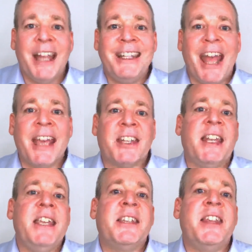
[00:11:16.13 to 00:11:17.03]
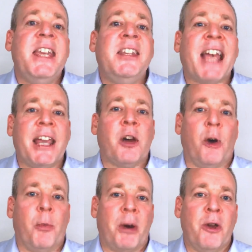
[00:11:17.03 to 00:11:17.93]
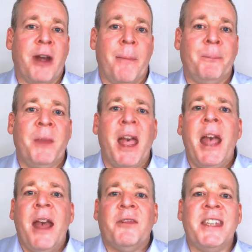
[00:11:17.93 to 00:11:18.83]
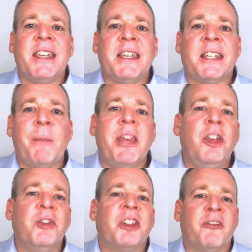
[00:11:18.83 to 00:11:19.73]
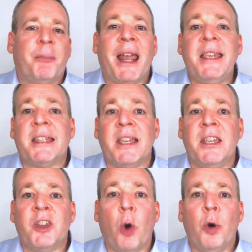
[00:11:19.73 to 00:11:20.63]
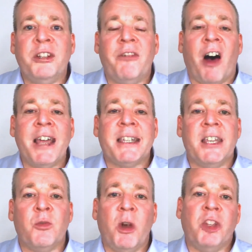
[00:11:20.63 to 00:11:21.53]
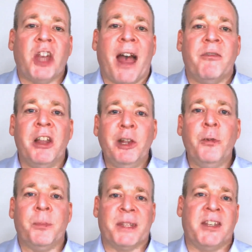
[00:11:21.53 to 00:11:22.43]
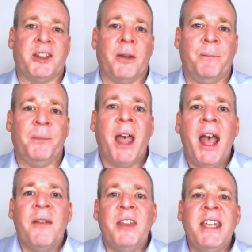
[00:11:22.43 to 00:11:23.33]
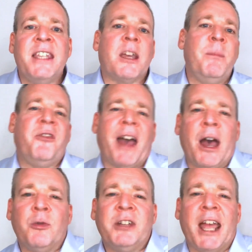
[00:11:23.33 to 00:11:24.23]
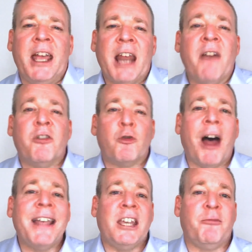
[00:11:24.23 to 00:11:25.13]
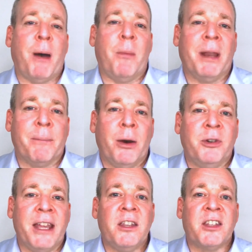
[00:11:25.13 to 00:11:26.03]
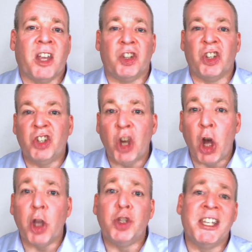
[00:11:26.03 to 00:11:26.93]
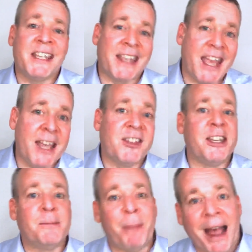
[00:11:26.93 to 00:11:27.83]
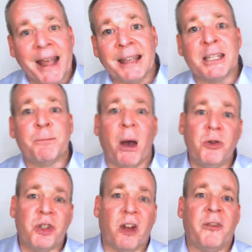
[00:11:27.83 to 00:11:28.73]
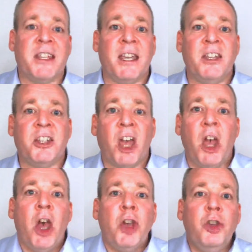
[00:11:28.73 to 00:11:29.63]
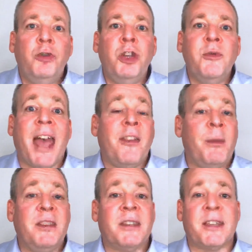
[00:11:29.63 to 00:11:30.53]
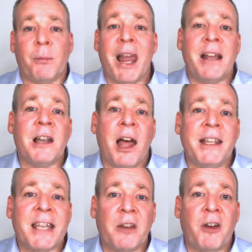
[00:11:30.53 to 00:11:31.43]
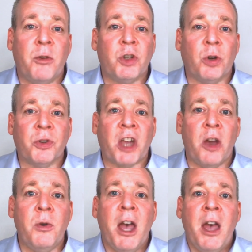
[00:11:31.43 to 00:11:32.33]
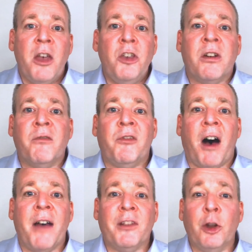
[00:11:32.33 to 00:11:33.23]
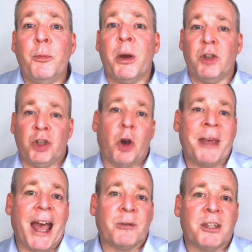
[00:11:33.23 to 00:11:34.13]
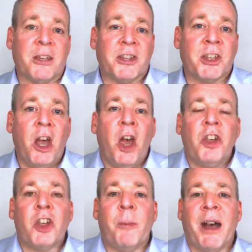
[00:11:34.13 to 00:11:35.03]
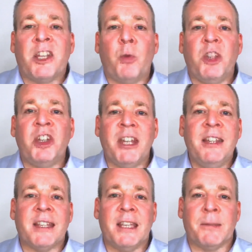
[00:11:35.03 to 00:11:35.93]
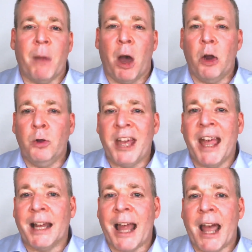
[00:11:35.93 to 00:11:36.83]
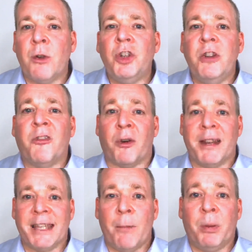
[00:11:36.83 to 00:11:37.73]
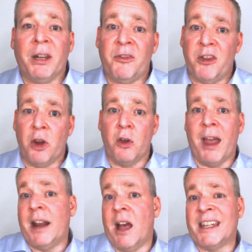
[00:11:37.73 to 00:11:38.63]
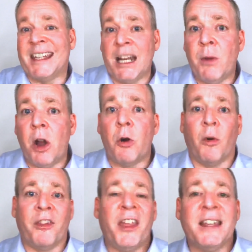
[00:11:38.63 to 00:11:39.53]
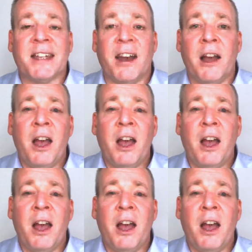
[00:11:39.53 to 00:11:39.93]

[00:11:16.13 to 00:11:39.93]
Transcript: Next is the telecoil program. This is to make use of places or devices which have the loop system. These can be found in a variety of public buildings such as churches, theatres, banks, post offices. You do get them in some landline telephones also. You can find the loop at shop counters. So by switching into this mode, it allows you, for example, if you're in a cinema or theatre,